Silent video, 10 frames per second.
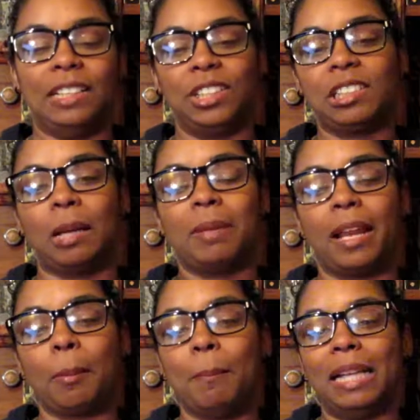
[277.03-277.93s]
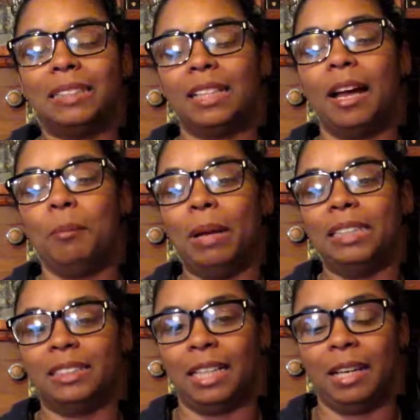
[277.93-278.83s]
It just kept getting better and
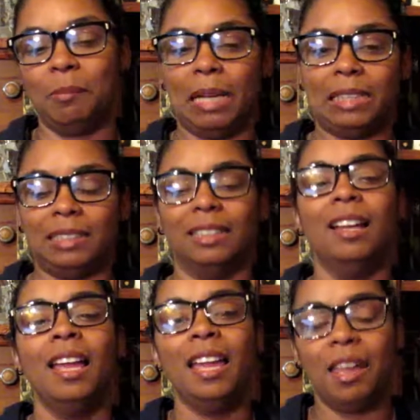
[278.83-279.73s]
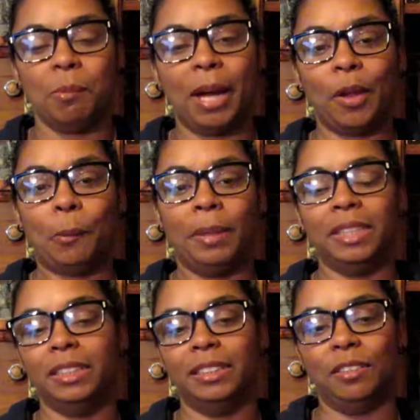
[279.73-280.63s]
better and better, in my
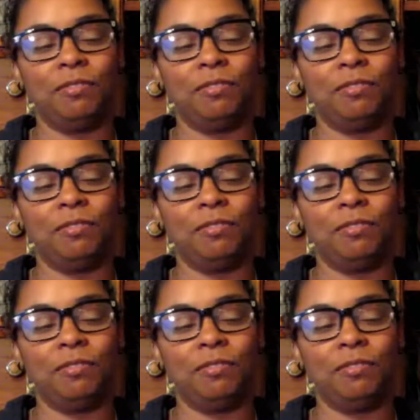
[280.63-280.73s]
opinion.